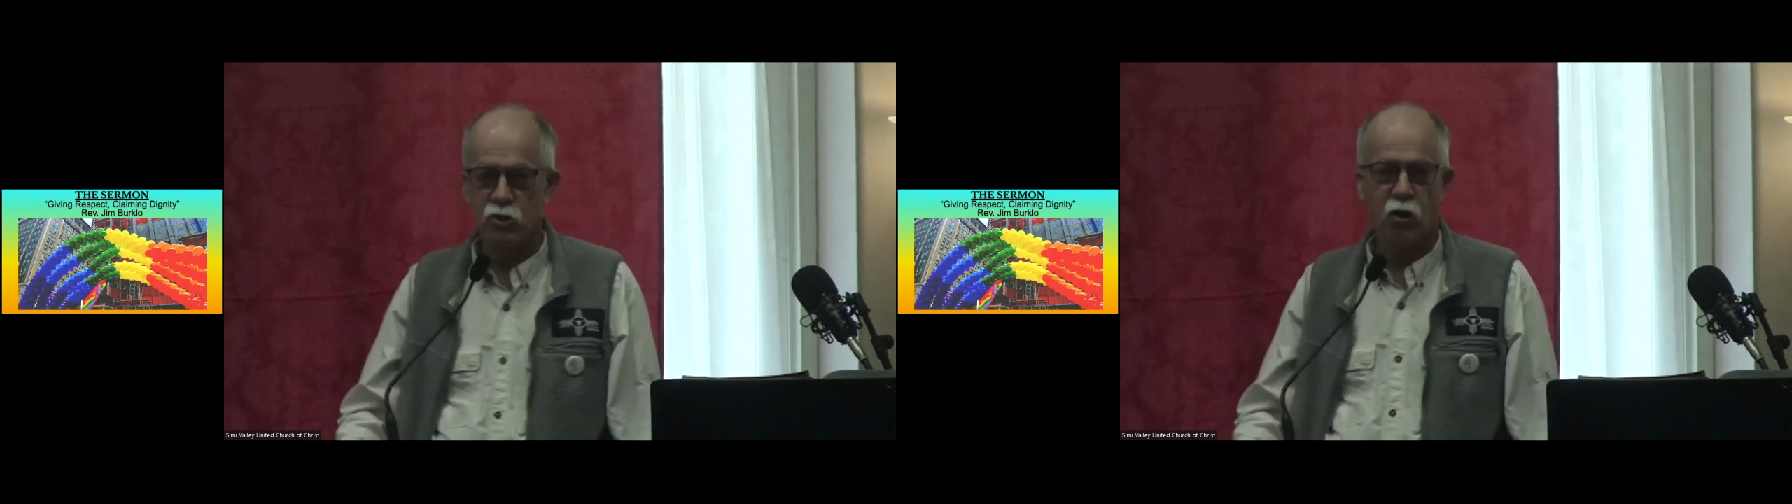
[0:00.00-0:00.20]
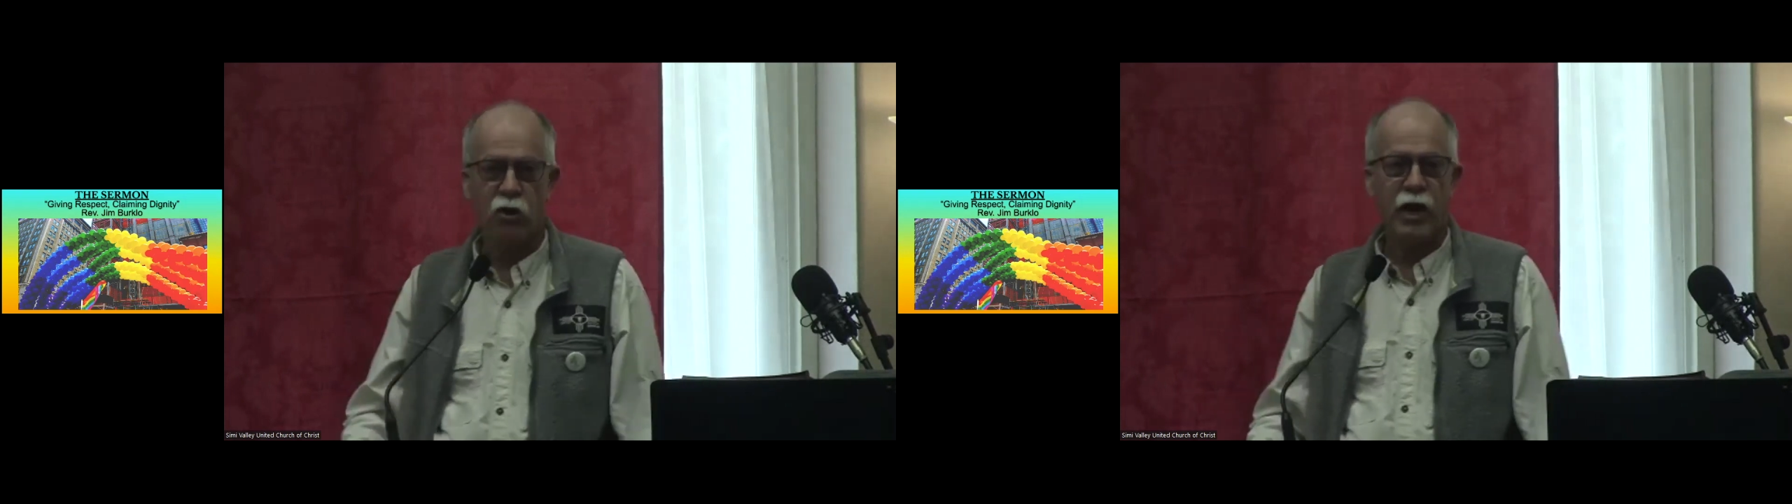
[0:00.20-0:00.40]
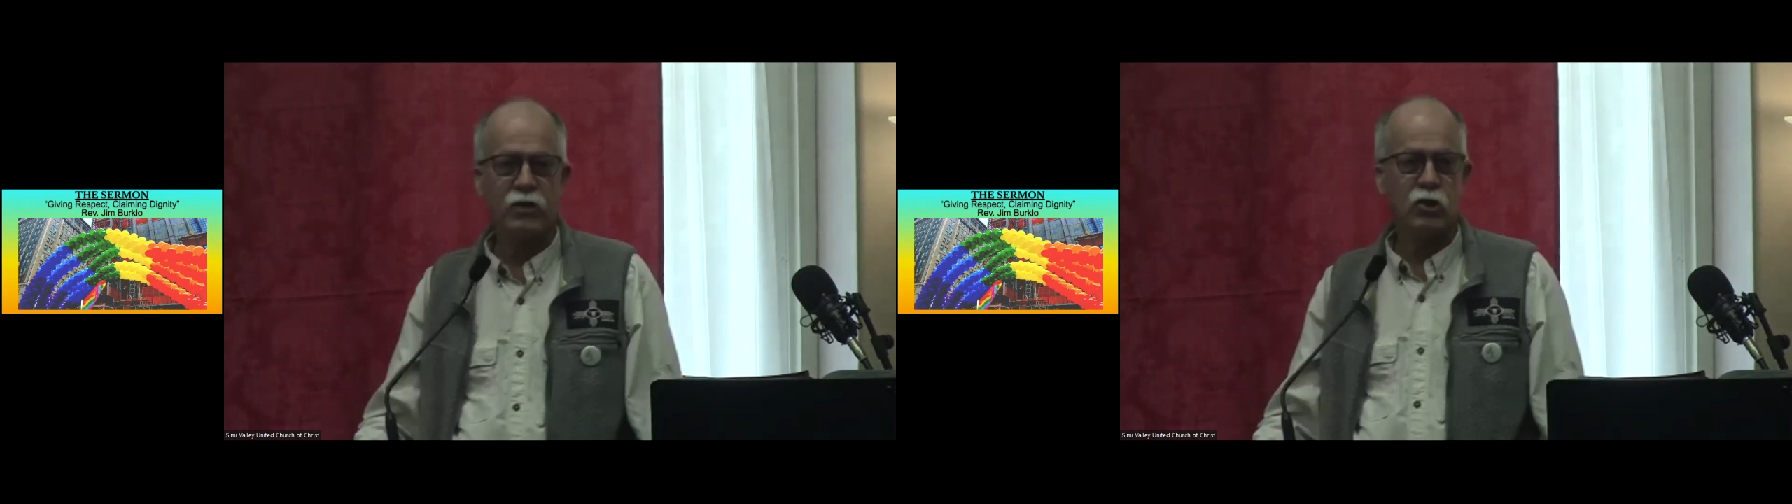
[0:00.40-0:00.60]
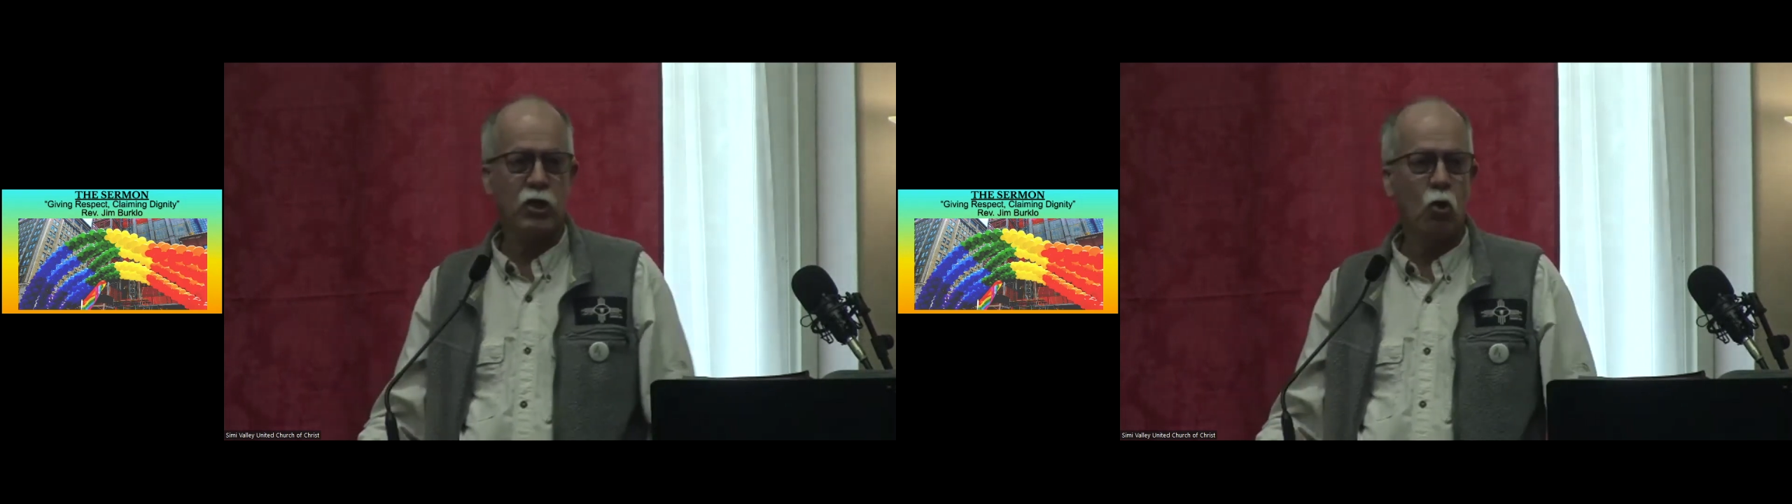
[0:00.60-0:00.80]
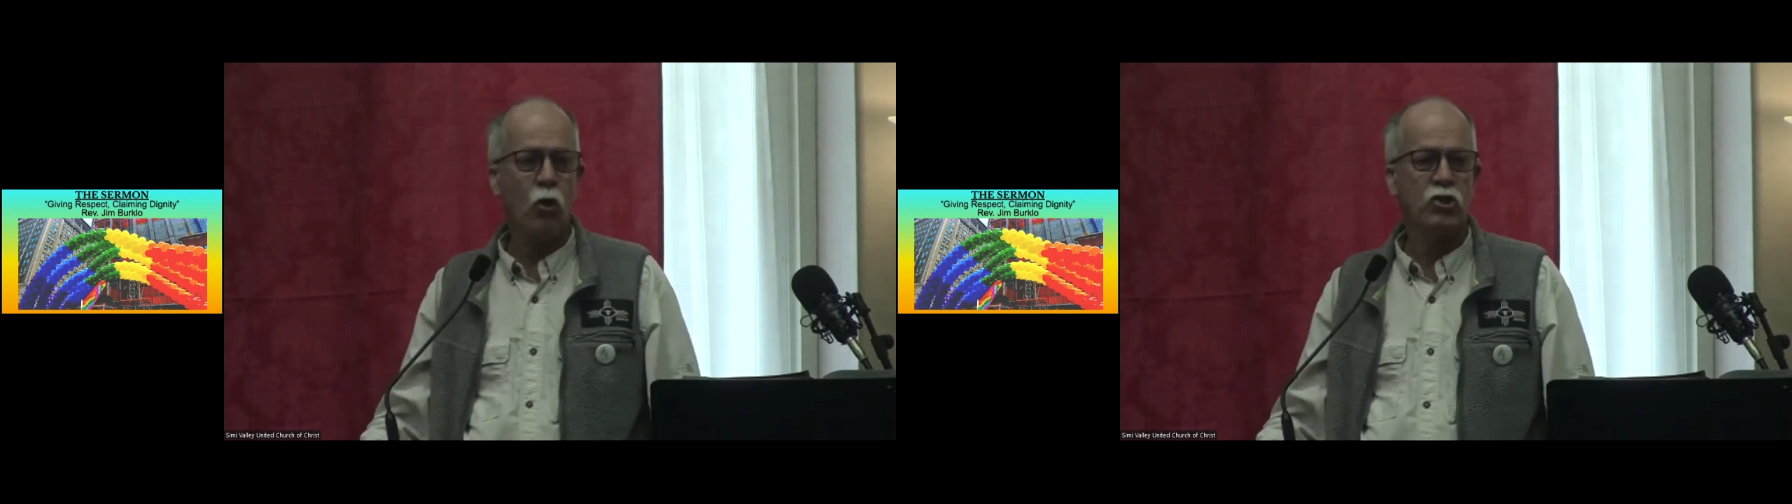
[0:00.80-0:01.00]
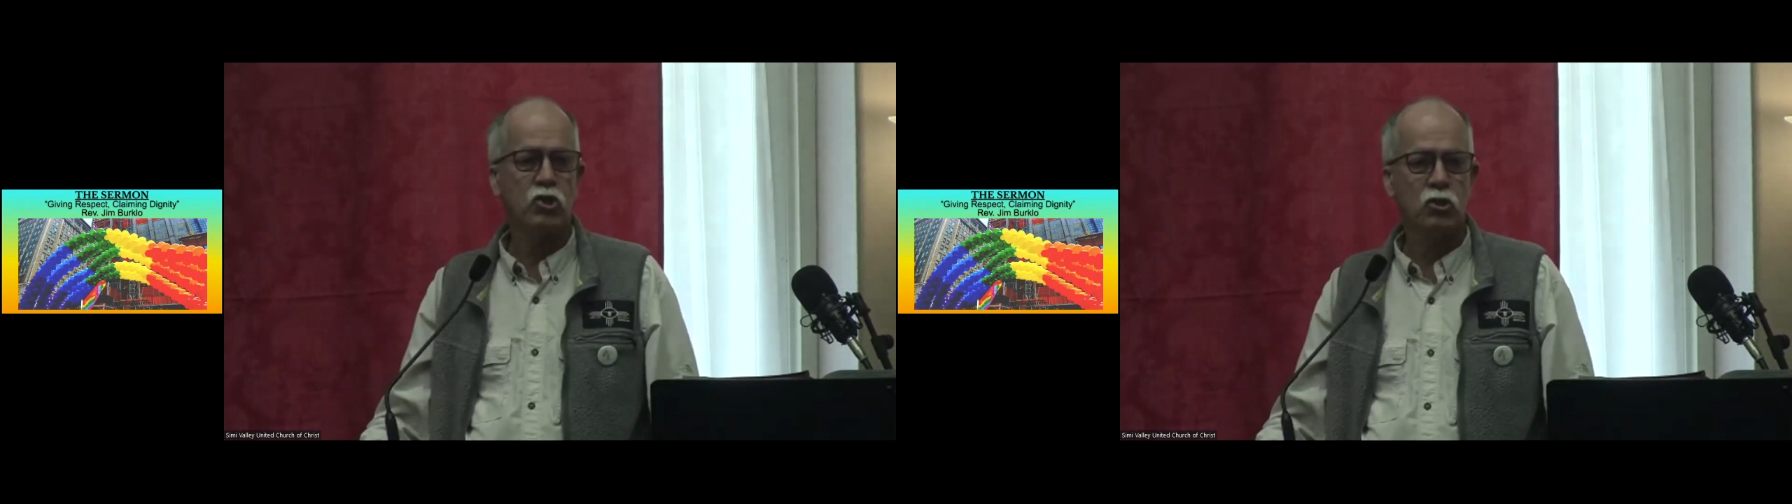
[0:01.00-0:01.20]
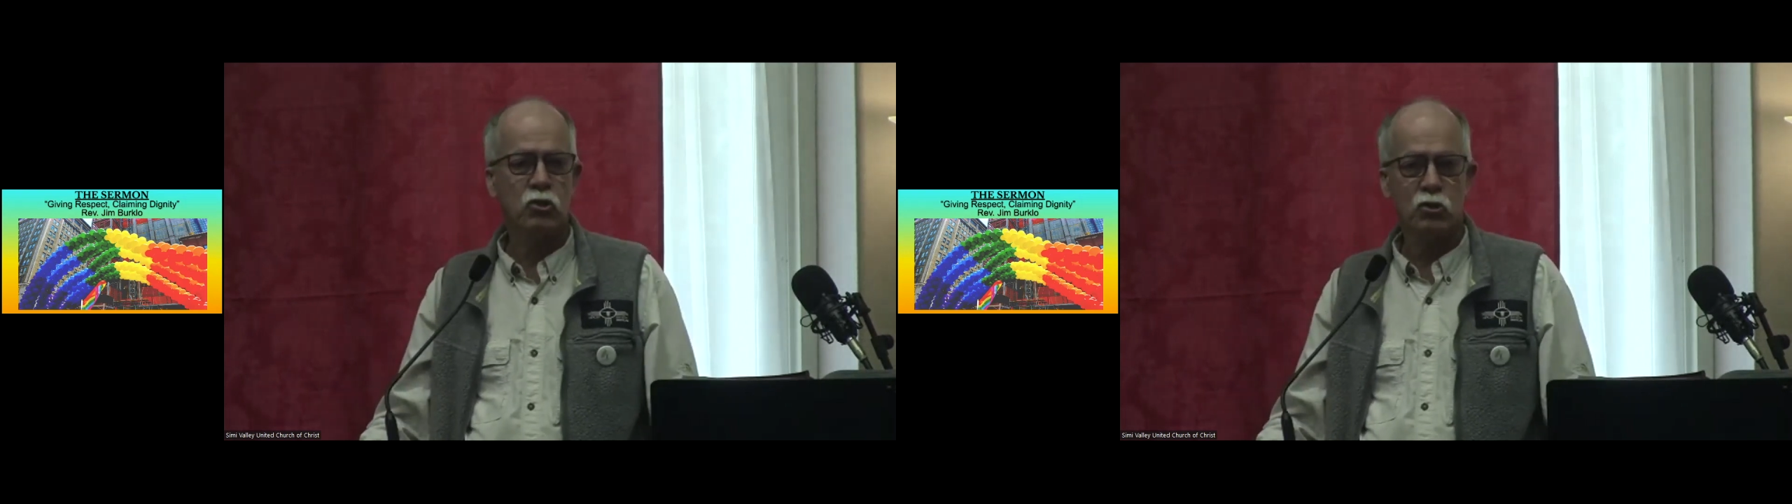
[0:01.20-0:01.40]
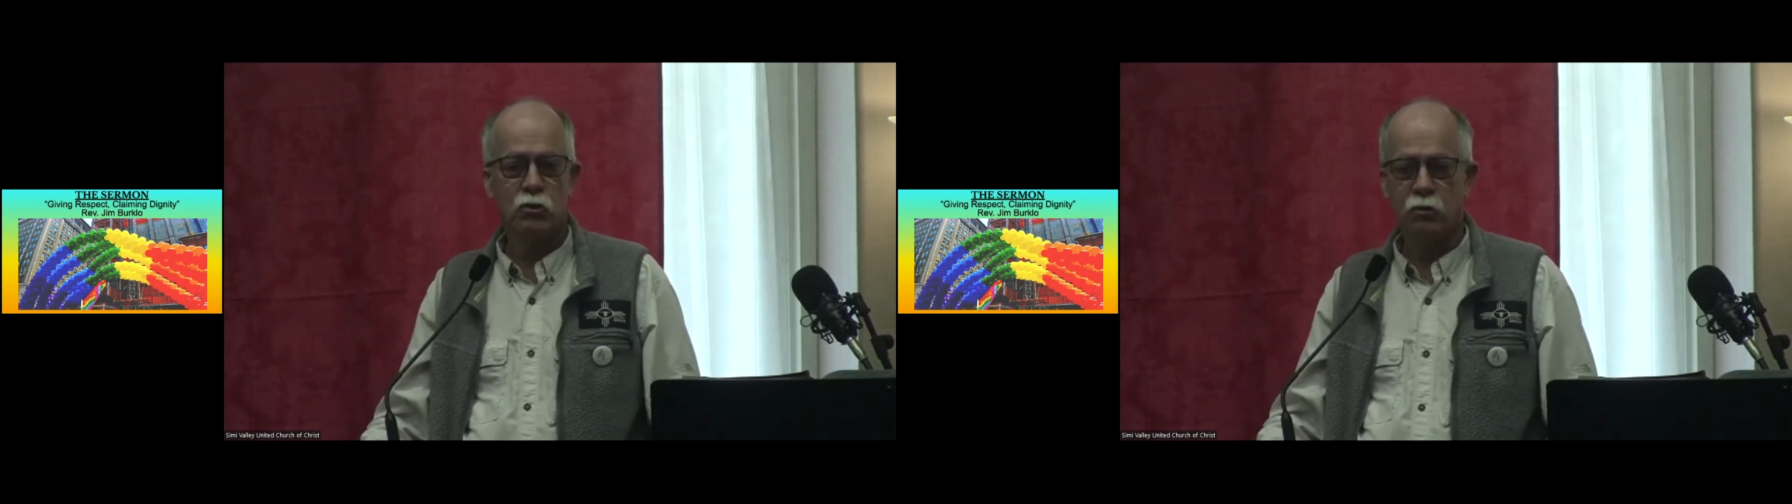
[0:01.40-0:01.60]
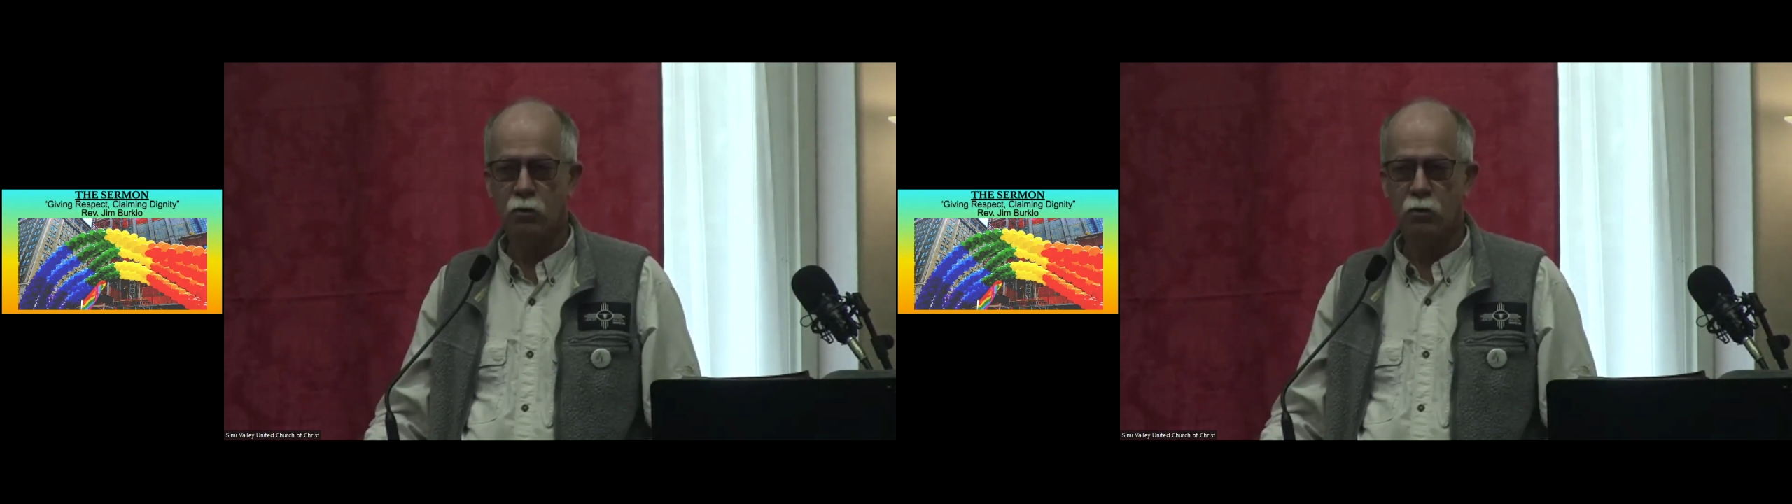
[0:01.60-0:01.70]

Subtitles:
started asking questions